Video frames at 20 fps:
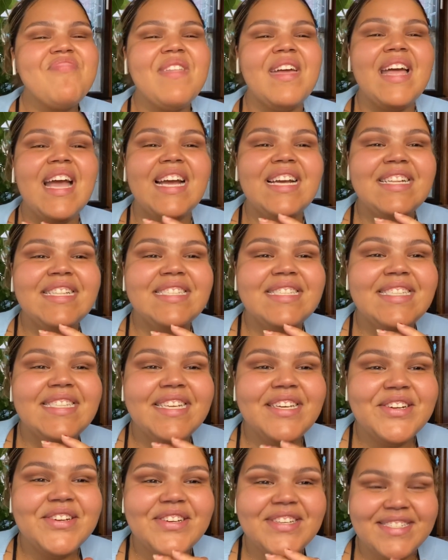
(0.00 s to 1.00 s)
I
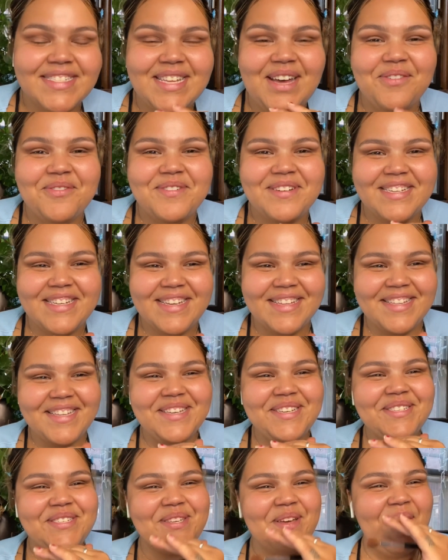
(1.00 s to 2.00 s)
literally sound
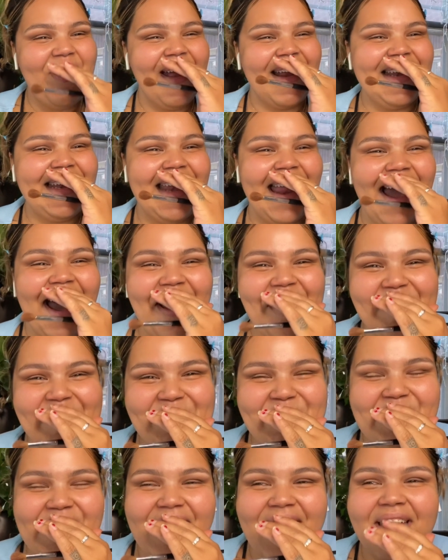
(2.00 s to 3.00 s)
ridiculous right now,
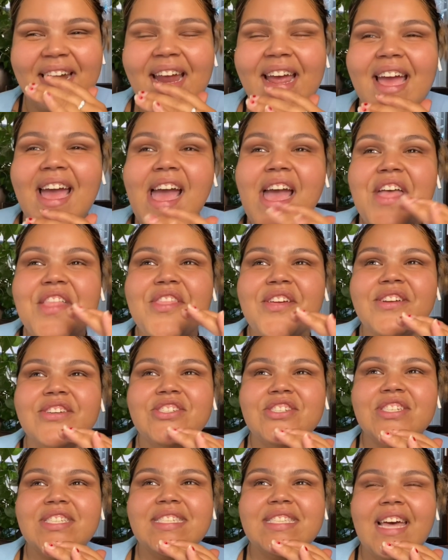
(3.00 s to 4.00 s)
but there's
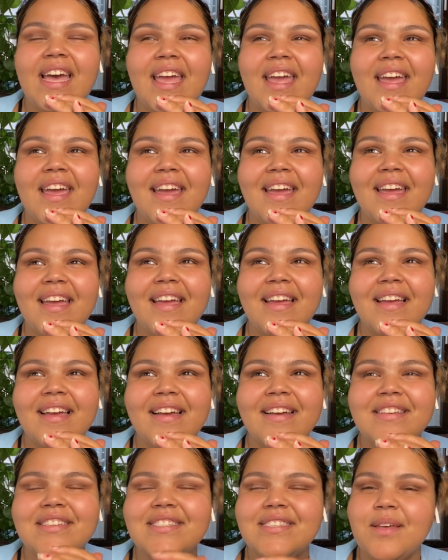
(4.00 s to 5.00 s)
just like
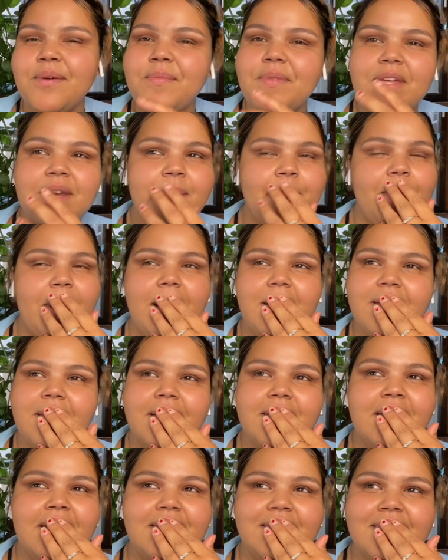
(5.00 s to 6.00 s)
something about
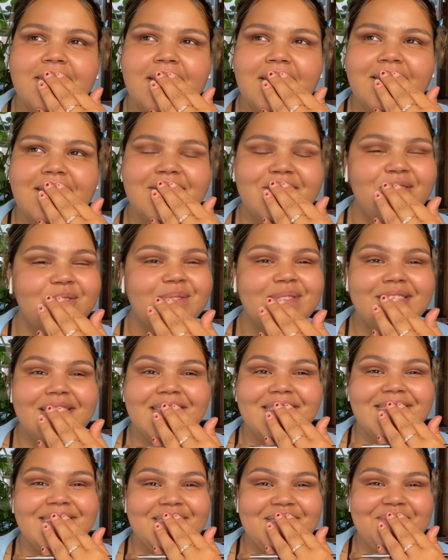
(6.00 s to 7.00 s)
that that's like so
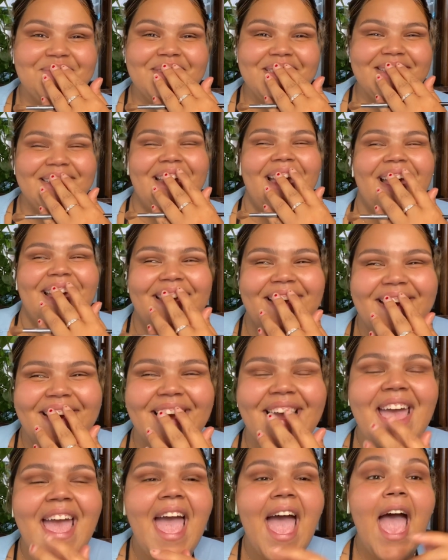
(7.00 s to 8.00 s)
sexy to me. Like,
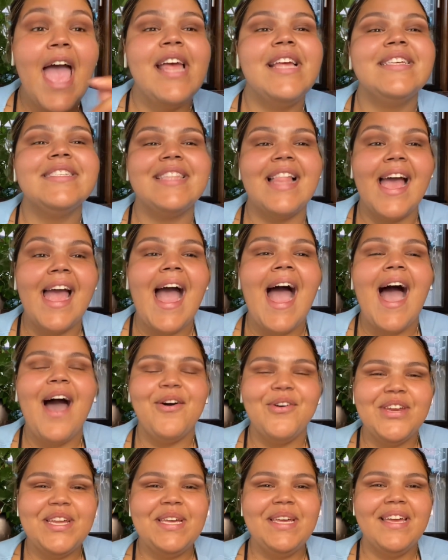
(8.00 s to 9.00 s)
and he's like,
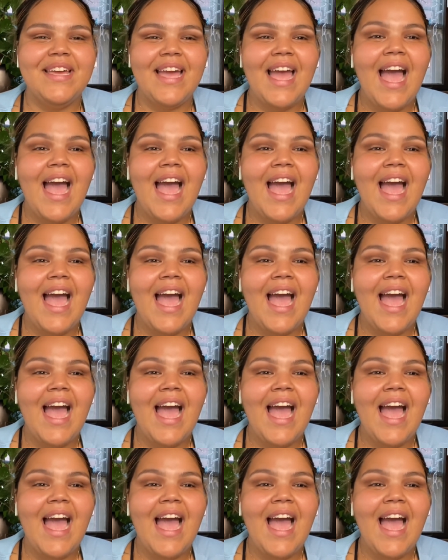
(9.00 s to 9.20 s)
howdy.